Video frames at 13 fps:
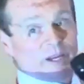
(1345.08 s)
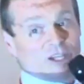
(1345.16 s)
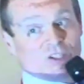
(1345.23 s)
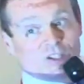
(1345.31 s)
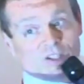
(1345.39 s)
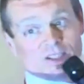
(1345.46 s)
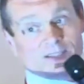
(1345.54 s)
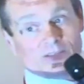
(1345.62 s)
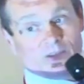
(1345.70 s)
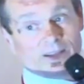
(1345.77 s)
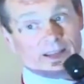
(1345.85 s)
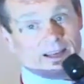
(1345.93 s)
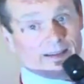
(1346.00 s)
patients
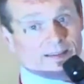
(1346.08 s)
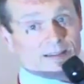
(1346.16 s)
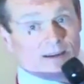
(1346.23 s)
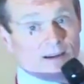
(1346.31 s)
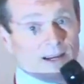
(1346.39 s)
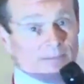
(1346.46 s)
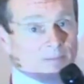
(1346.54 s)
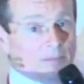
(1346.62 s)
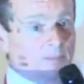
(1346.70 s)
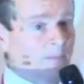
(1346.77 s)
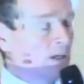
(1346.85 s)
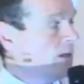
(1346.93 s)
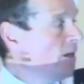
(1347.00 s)
at that time.
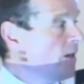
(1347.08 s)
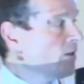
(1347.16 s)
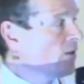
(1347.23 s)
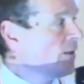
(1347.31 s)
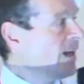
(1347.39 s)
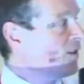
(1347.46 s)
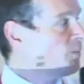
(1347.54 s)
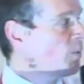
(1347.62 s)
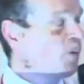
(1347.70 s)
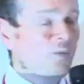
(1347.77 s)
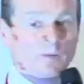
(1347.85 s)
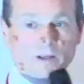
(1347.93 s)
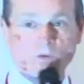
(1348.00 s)
So that's
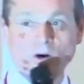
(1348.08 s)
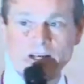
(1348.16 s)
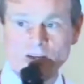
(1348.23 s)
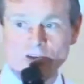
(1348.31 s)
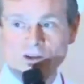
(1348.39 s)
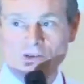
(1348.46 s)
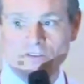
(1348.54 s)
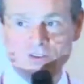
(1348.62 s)
probably why you don't